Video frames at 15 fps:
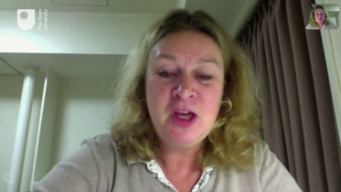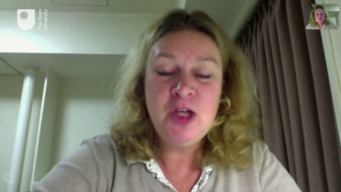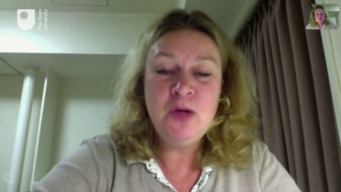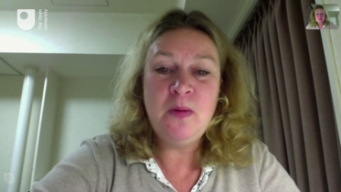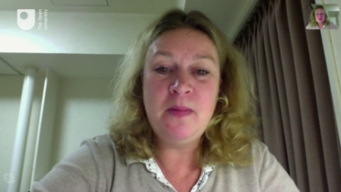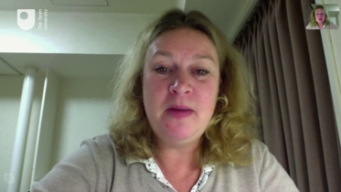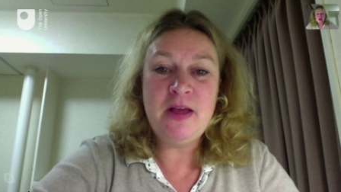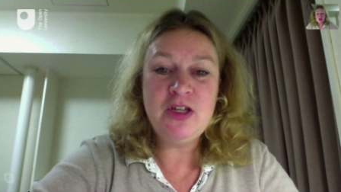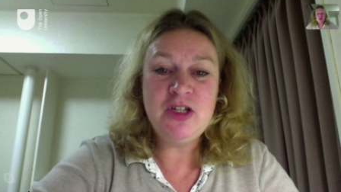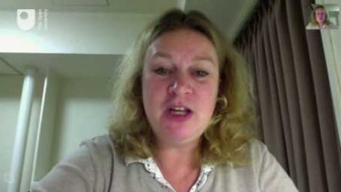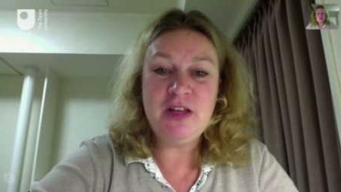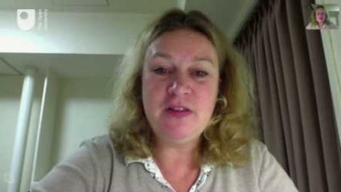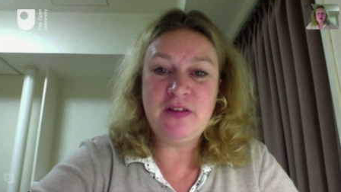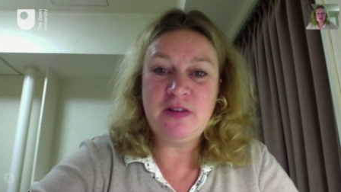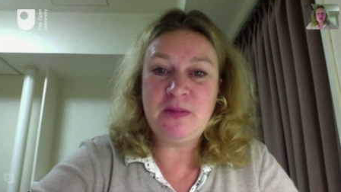You were
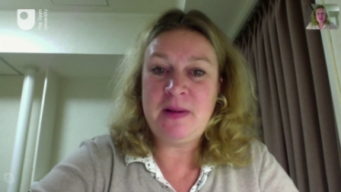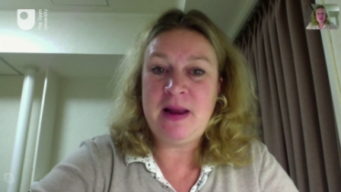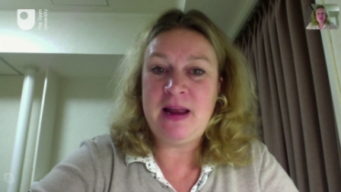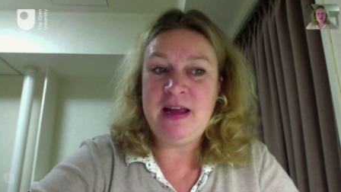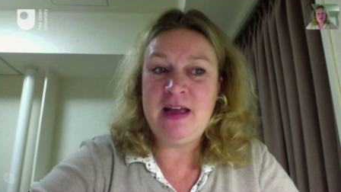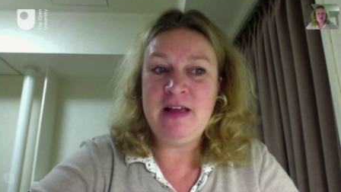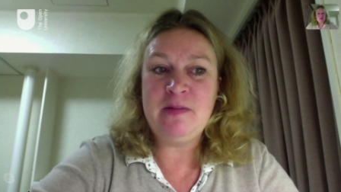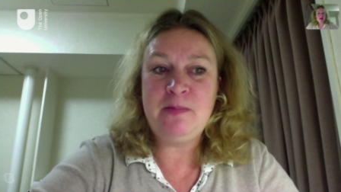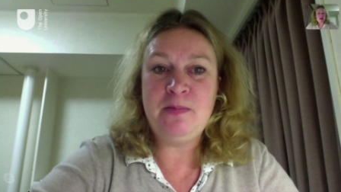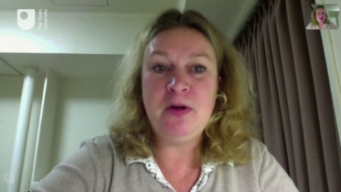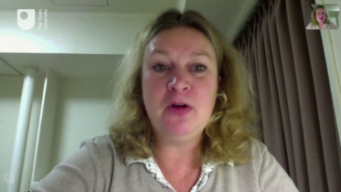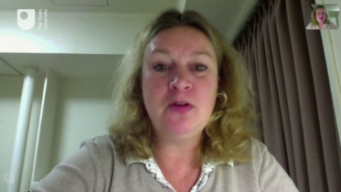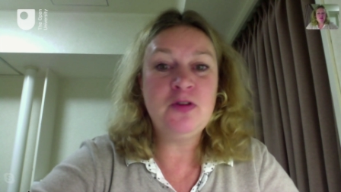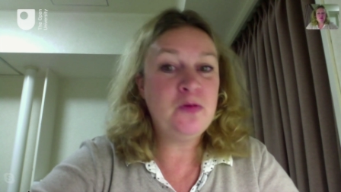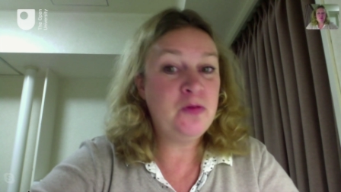mentioning that the planet is
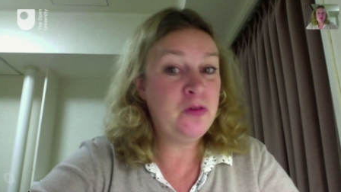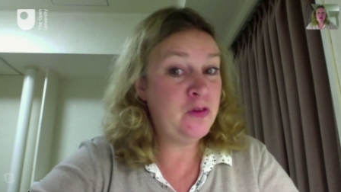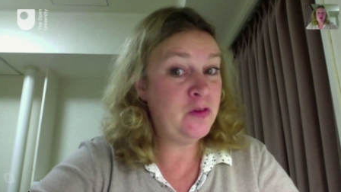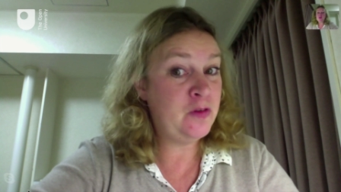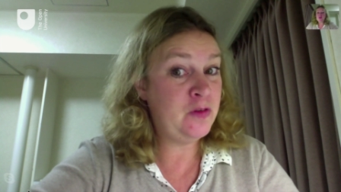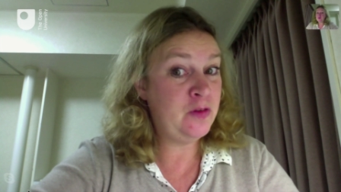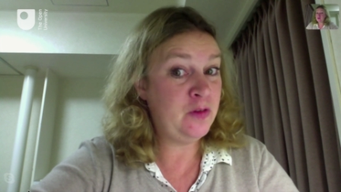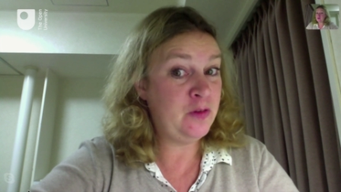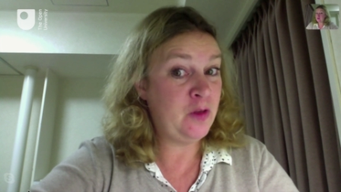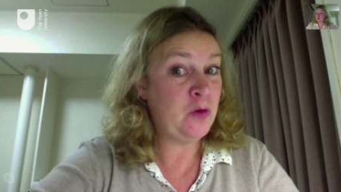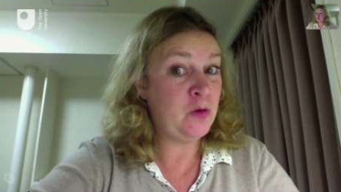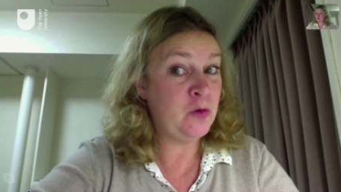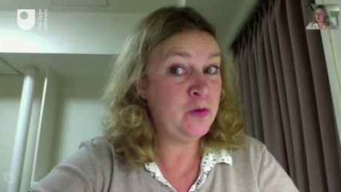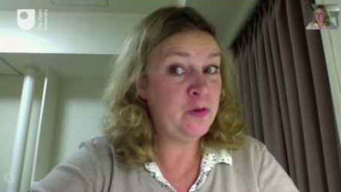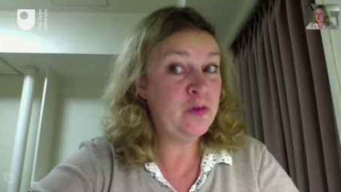beyond the, the
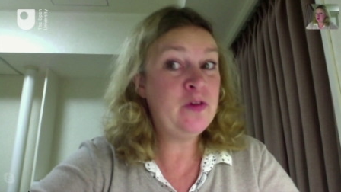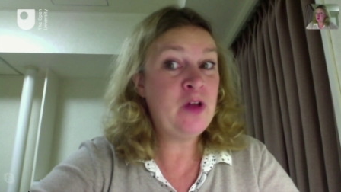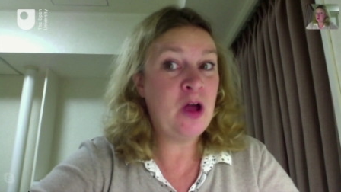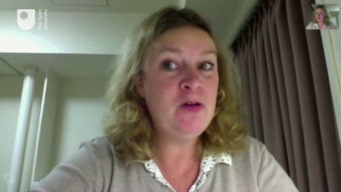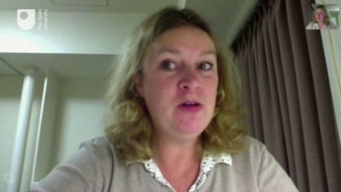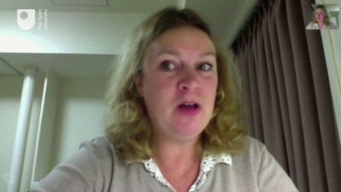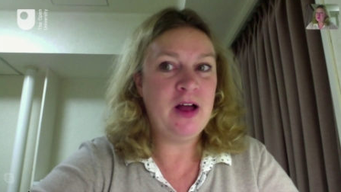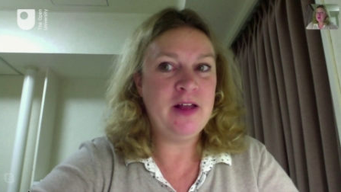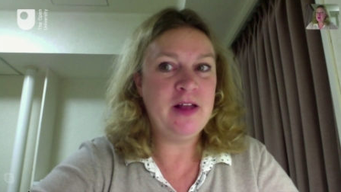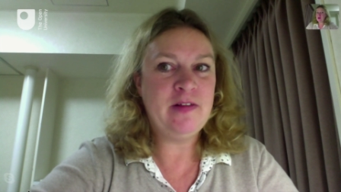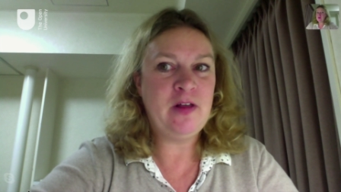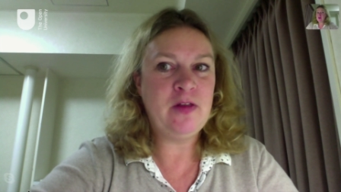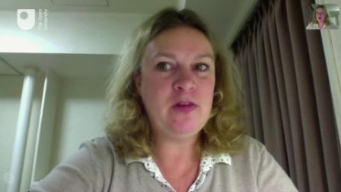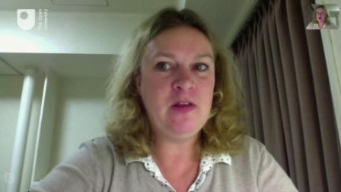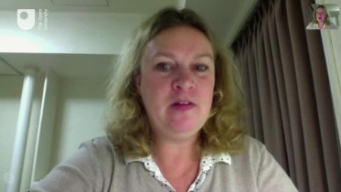so-called snow line. Yes.
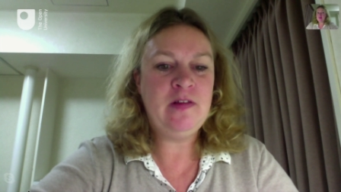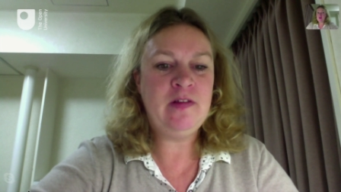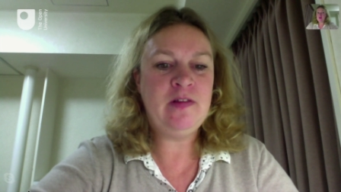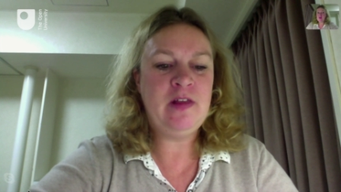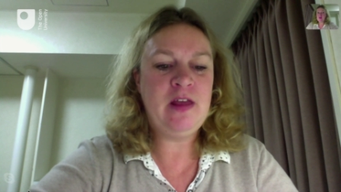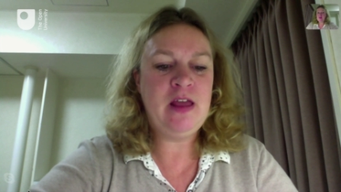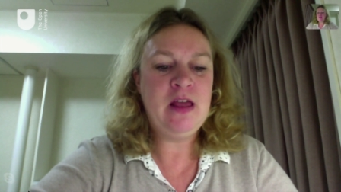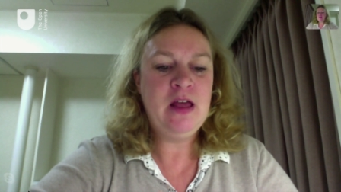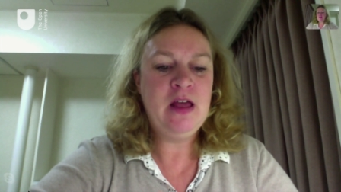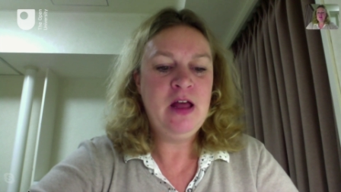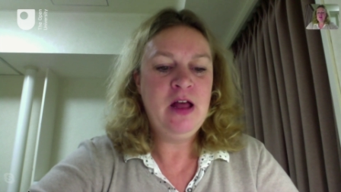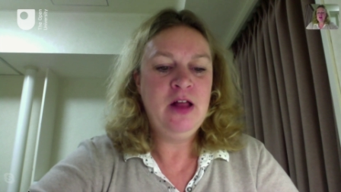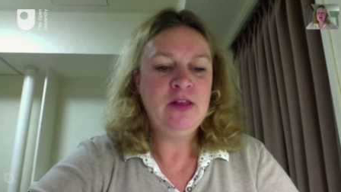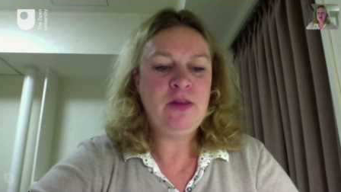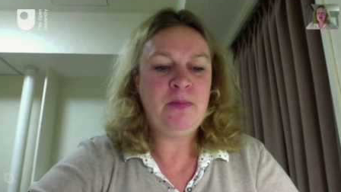So this is the
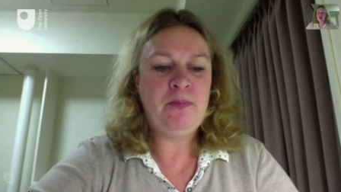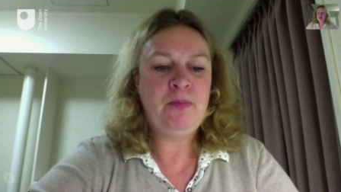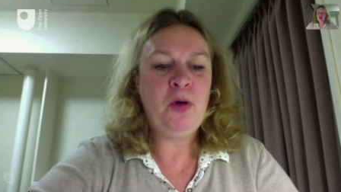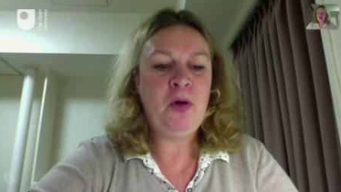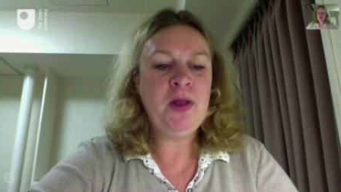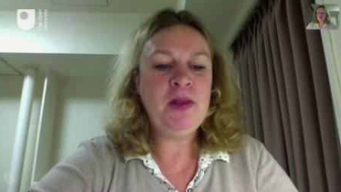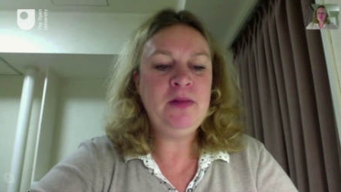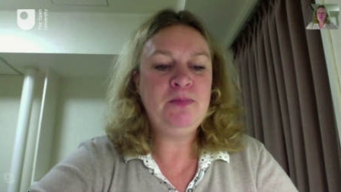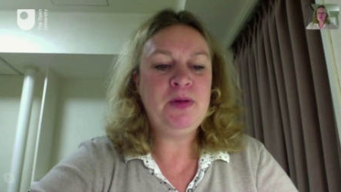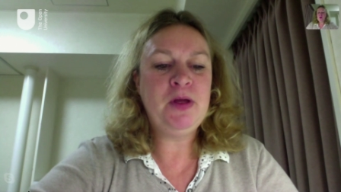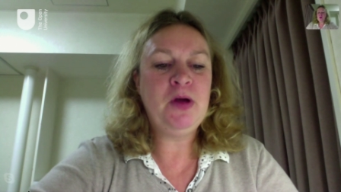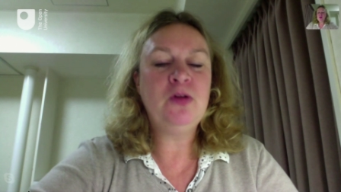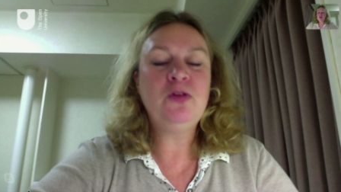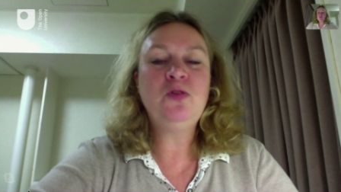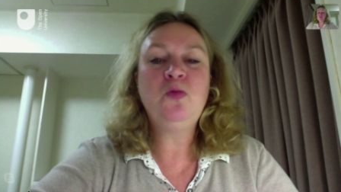the point
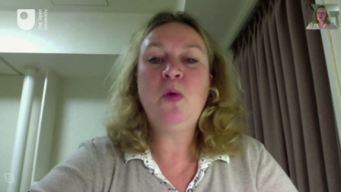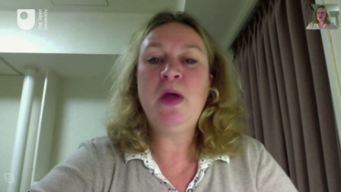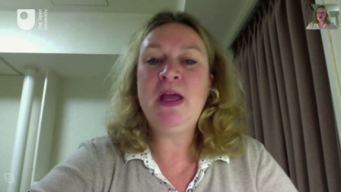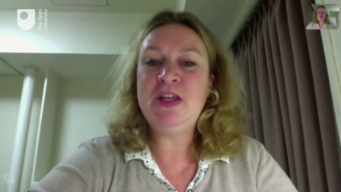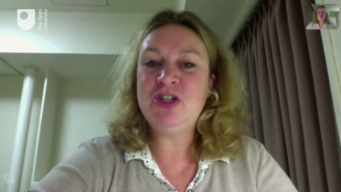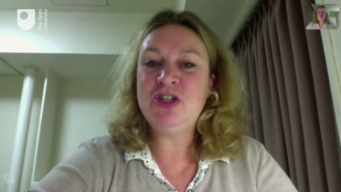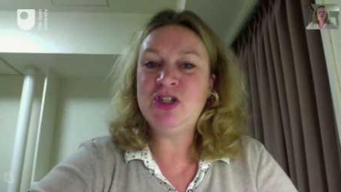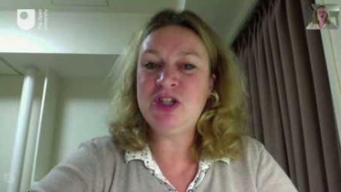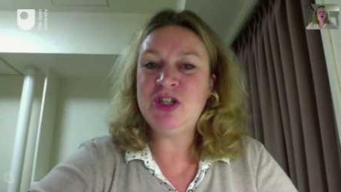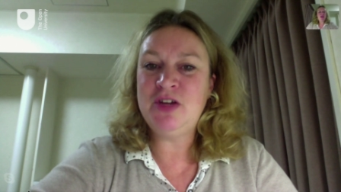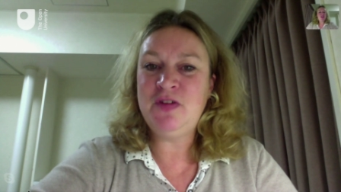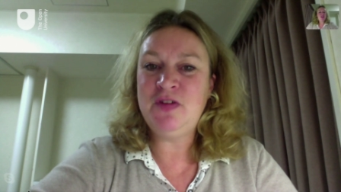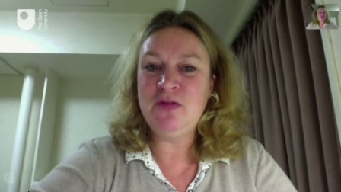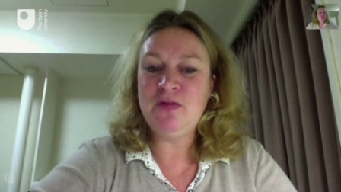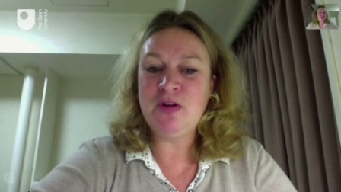beyond which,
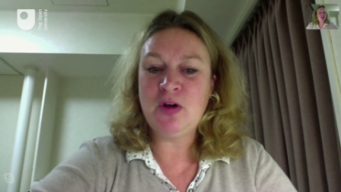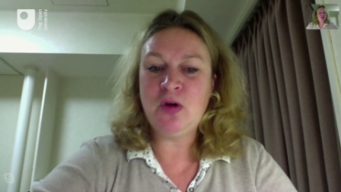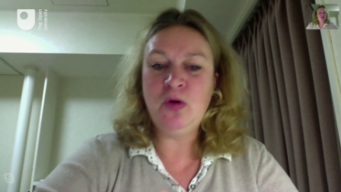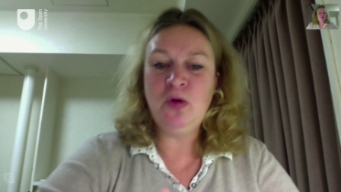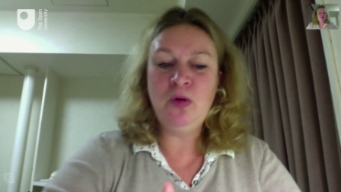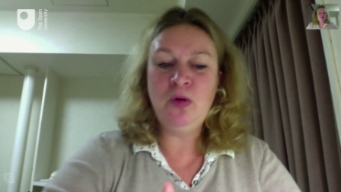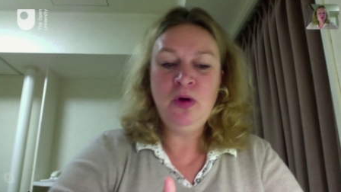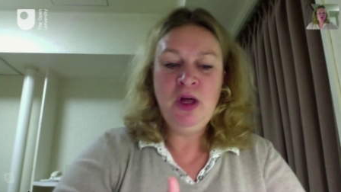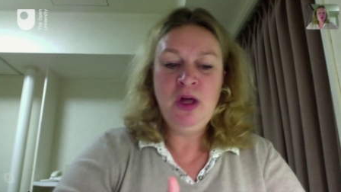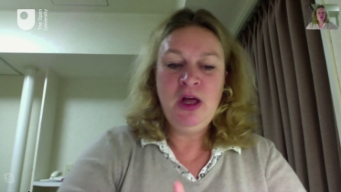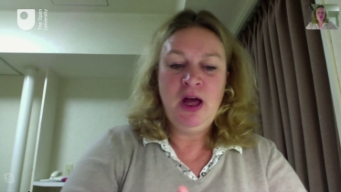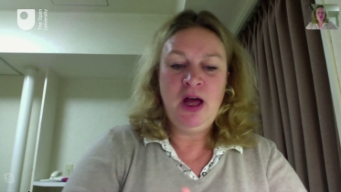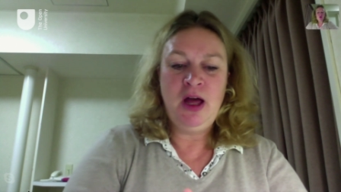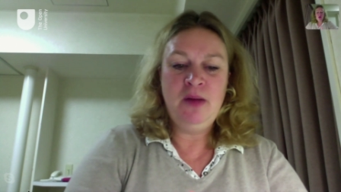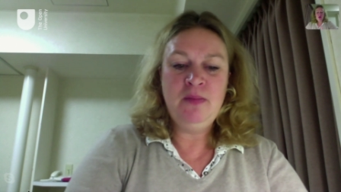if you recall,
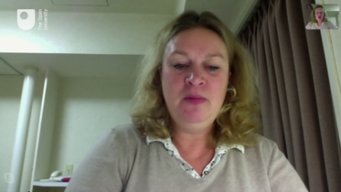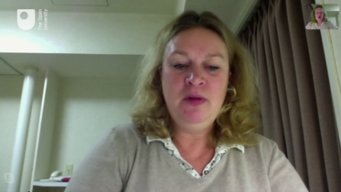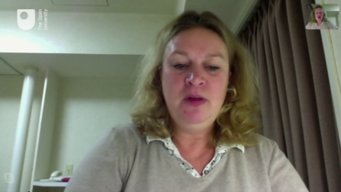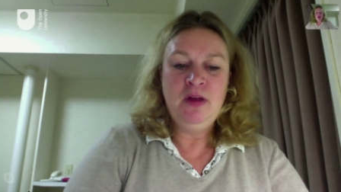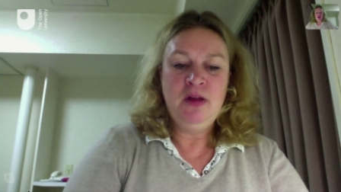um,